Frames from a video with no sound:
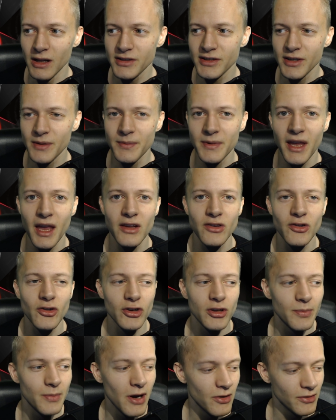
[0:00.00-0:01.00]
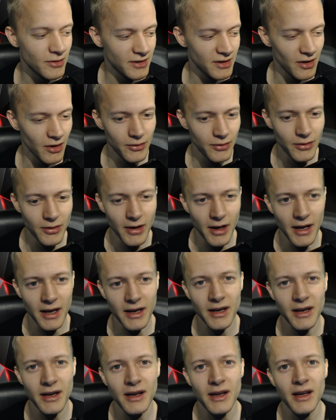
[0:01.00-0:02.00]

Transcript: Something I thought about the other day.